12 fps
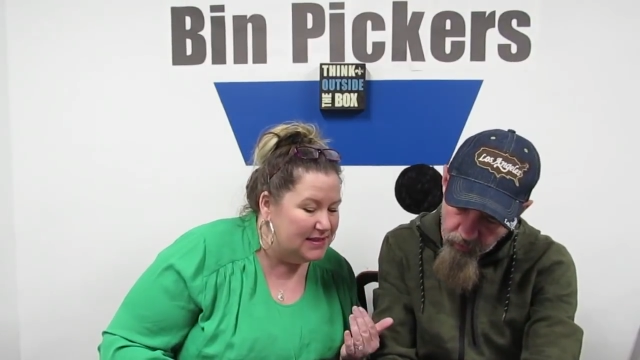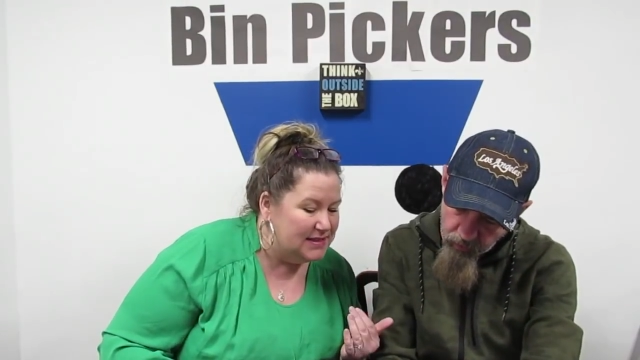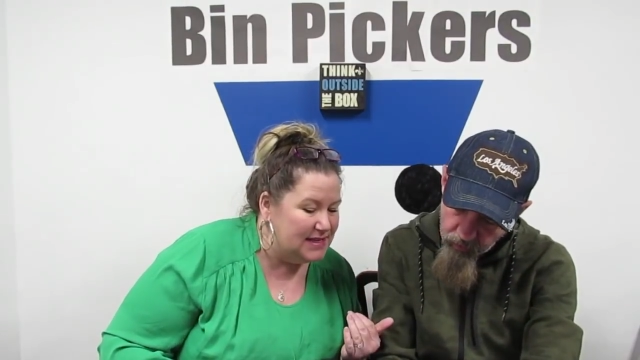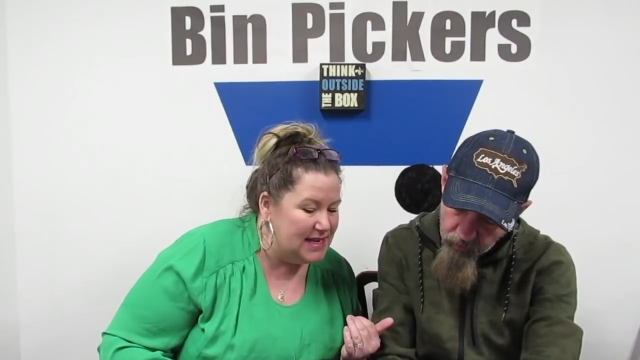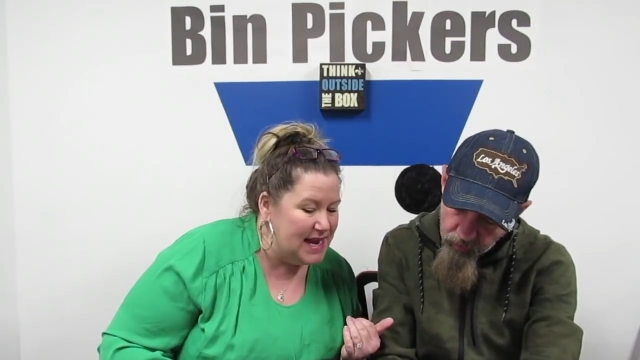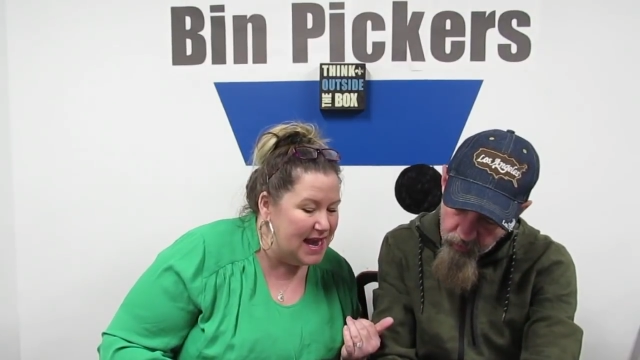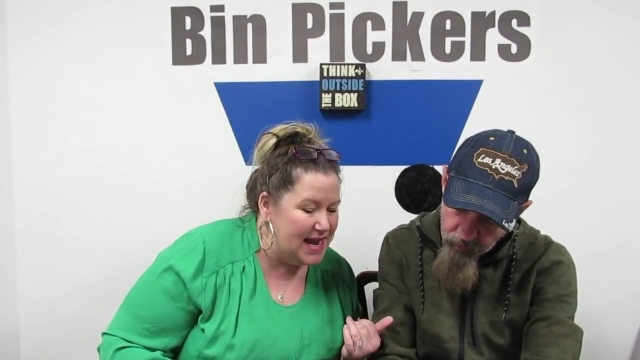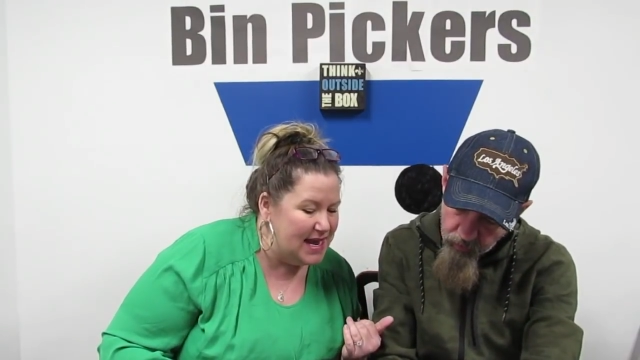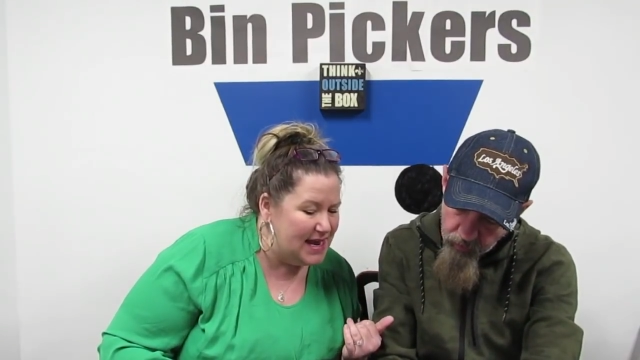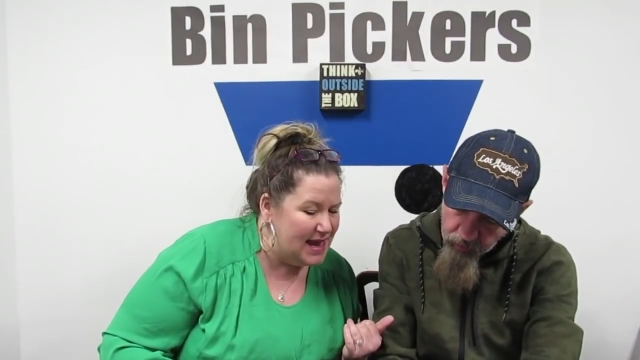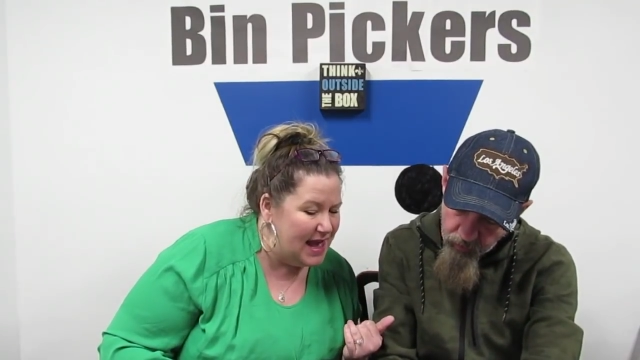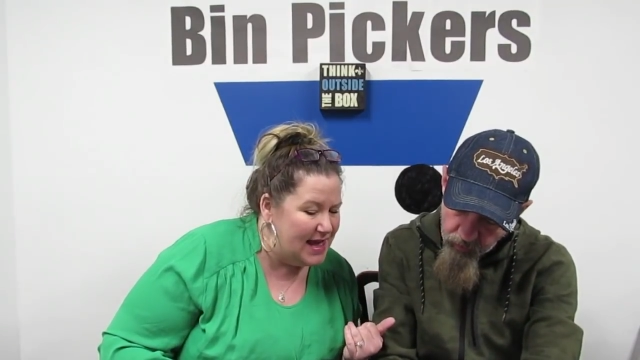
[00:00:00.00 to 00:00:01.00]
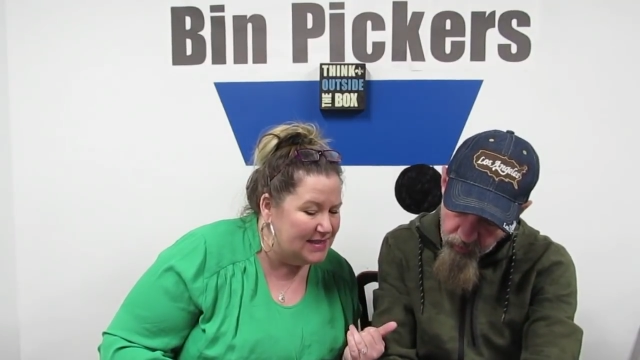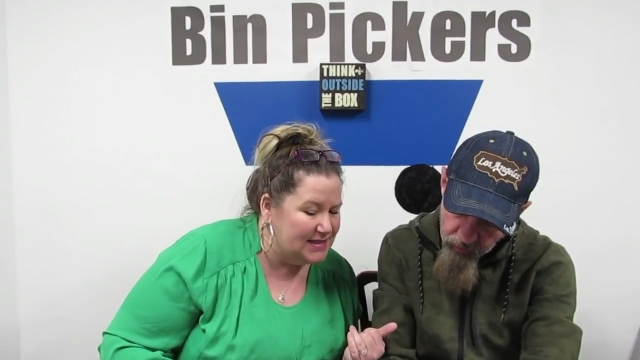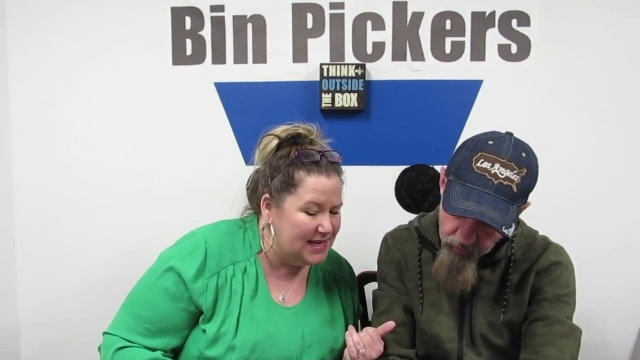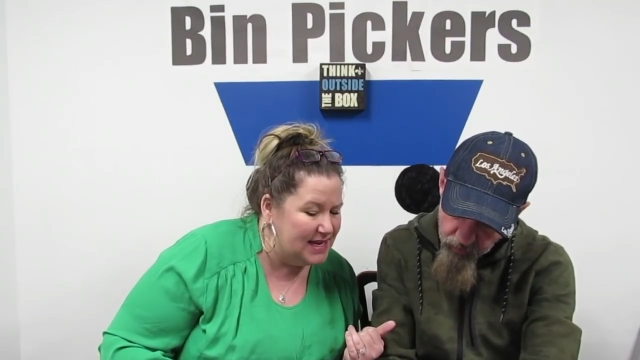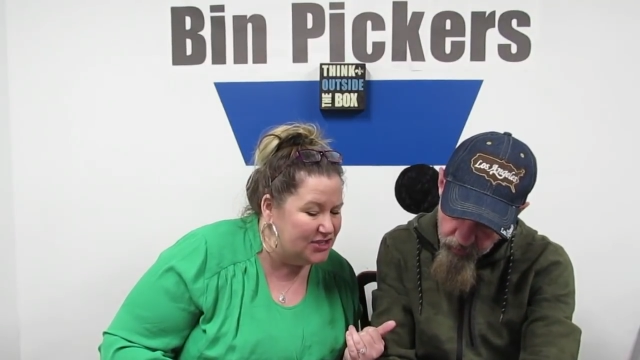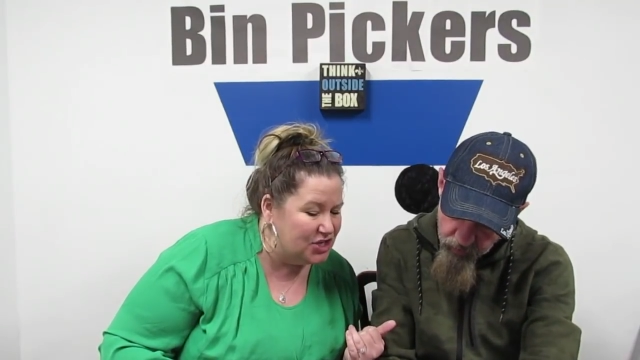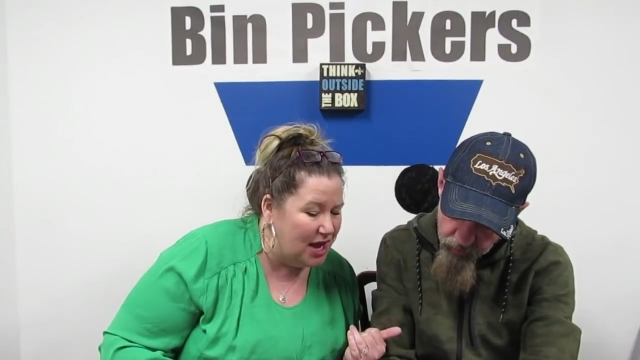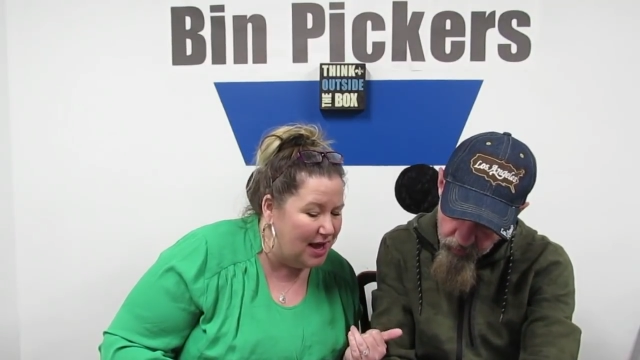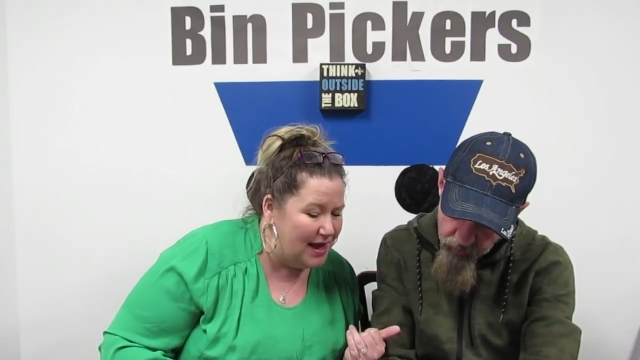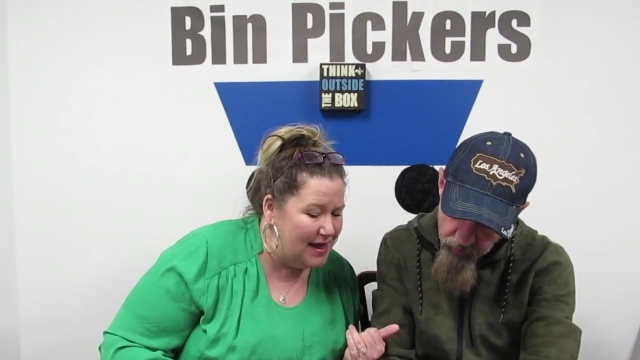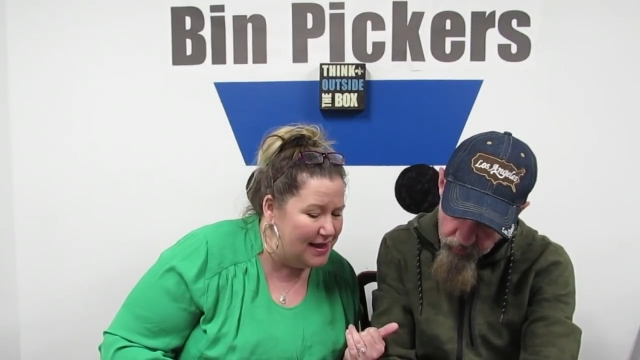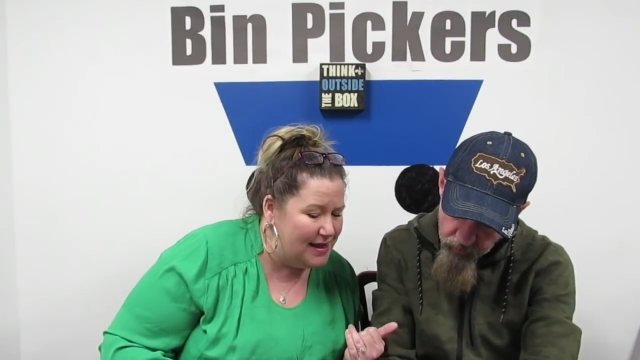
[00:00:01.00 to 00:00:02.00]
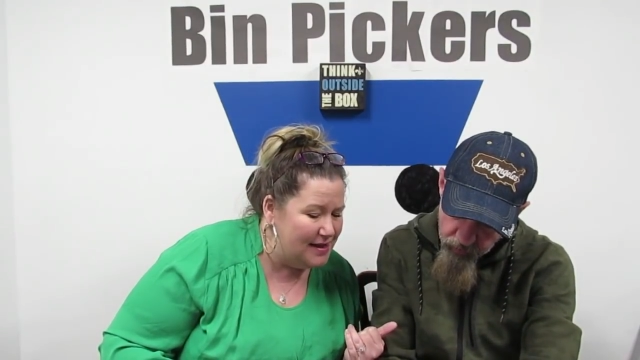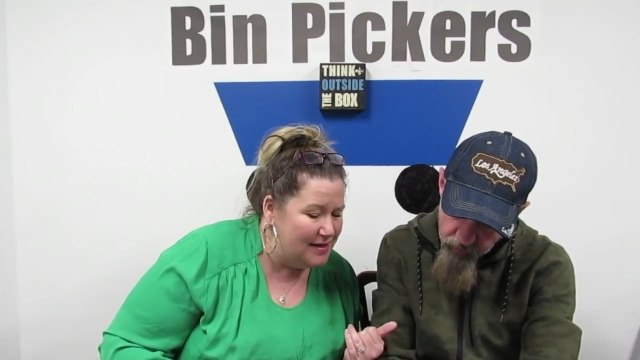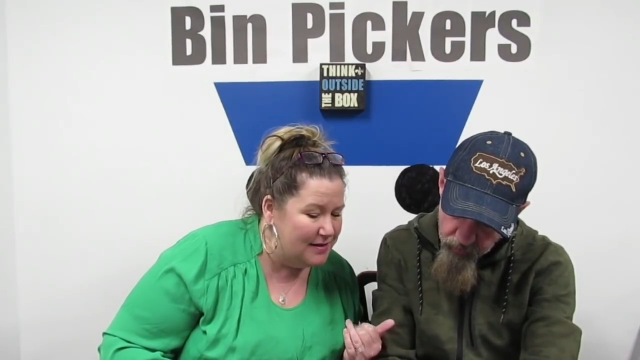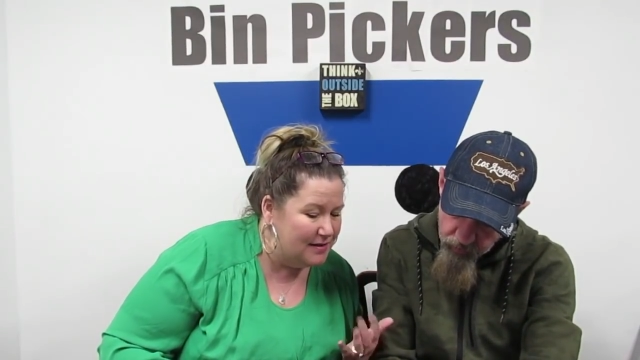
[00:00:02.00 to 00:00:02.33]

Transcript: Z A S H I